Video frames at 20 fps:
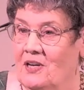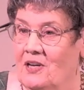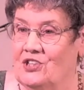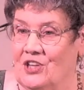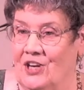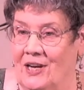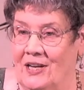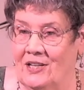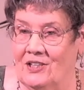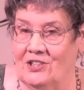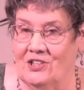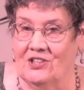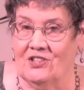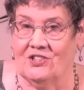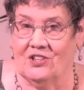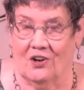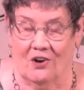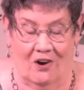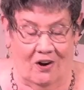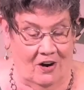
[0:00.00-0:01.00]

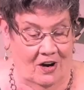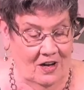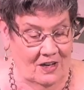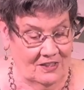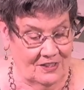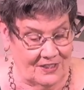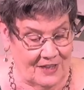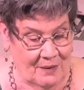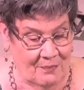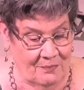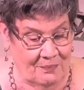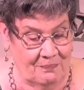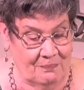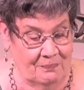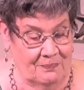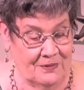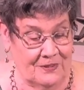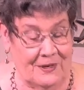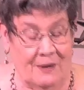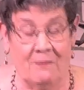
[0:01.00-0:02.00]
chances are
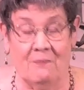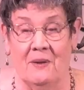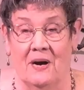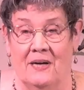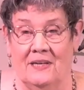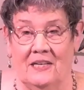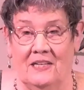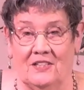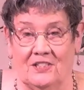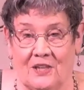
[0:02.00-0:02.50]
somebody,